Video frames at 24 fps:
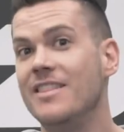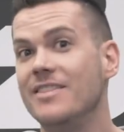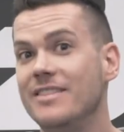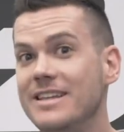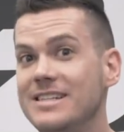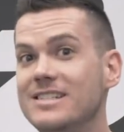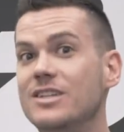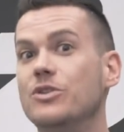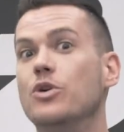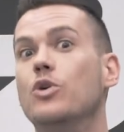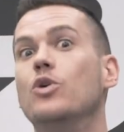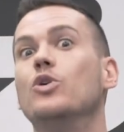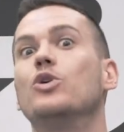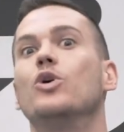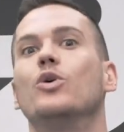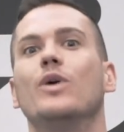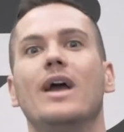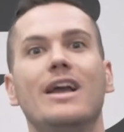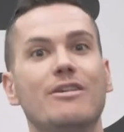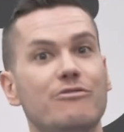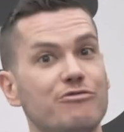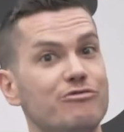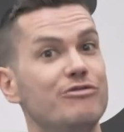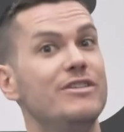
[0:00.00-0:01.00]
these can all go
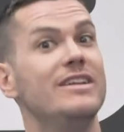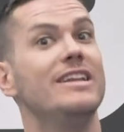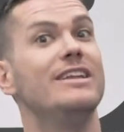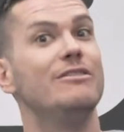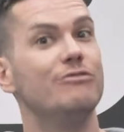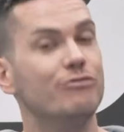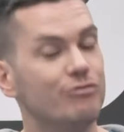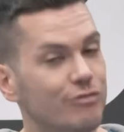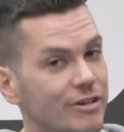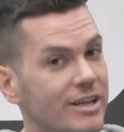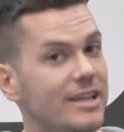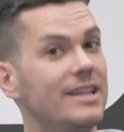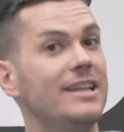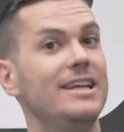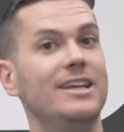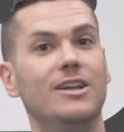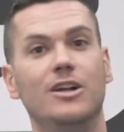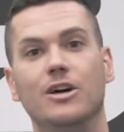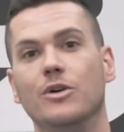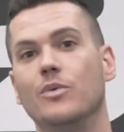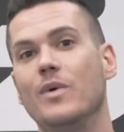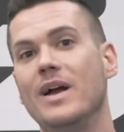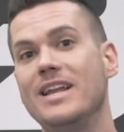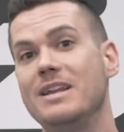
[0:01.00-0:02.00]
a really, really
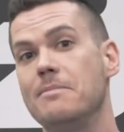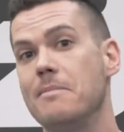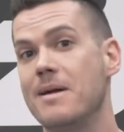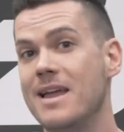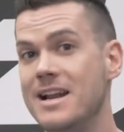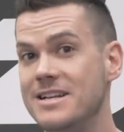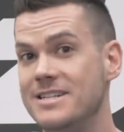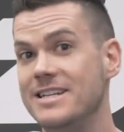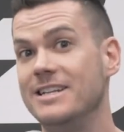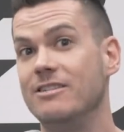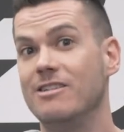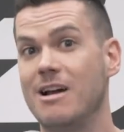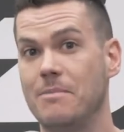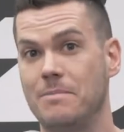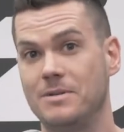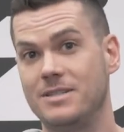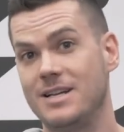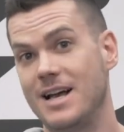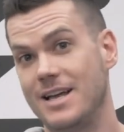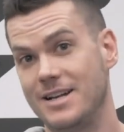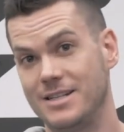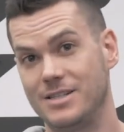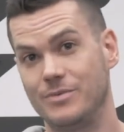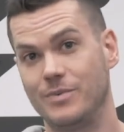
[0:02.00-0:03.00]
long way to managing your
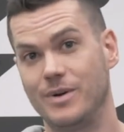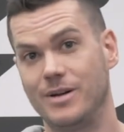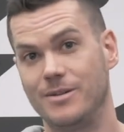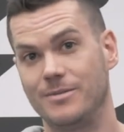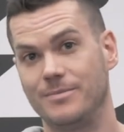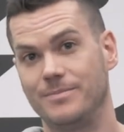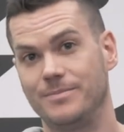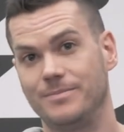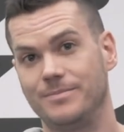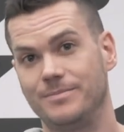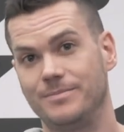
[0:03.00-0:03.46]
appetite as well.